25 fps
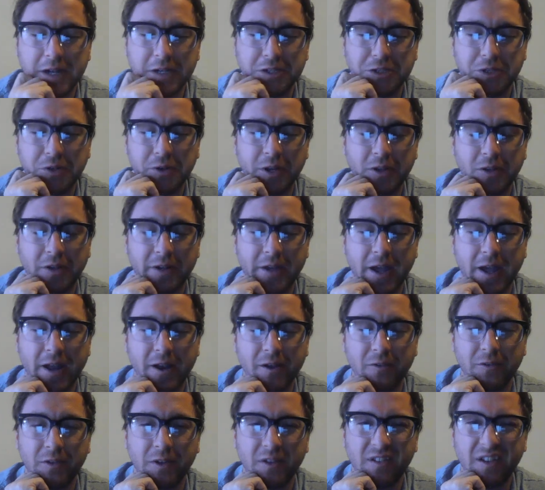had Joey look at it.
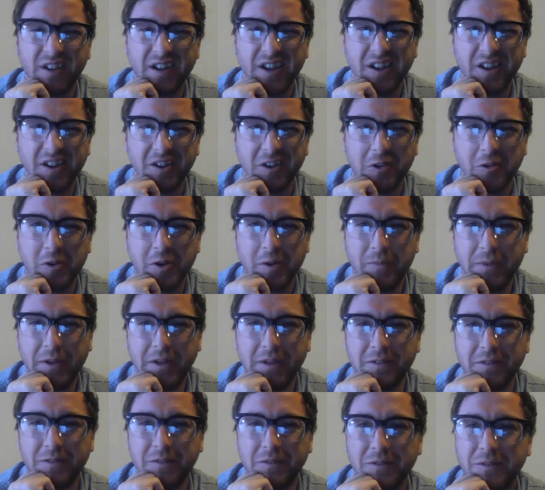I was like, it's not kind of
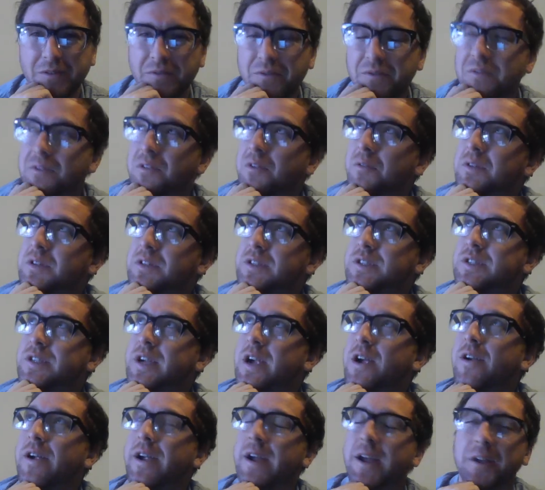creepy. Someone's
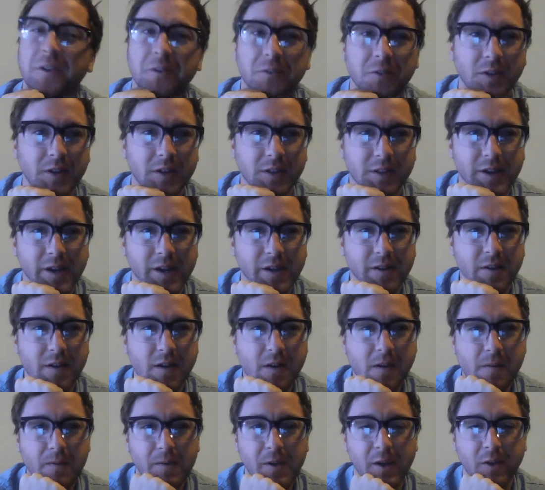staring at us like that.
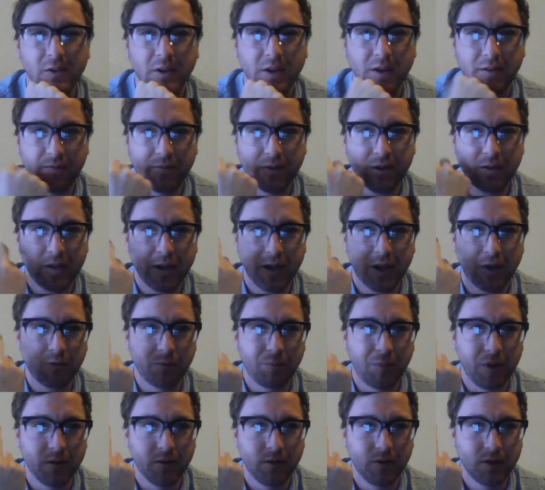I was like, I felt like I was
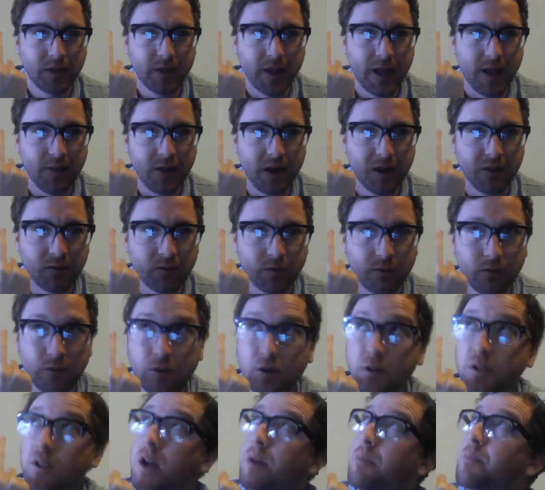being looked at, and I just
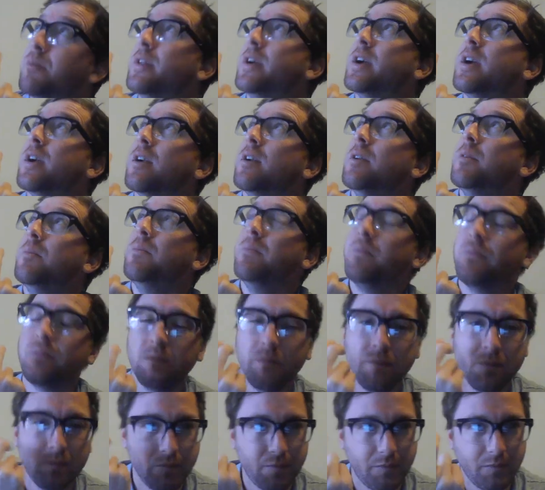looked up there, and
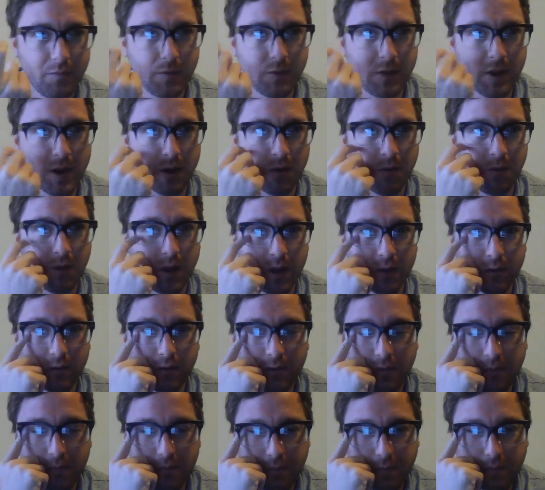there it
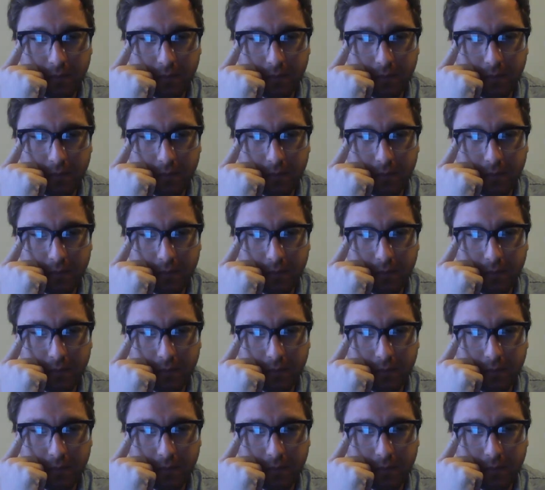was.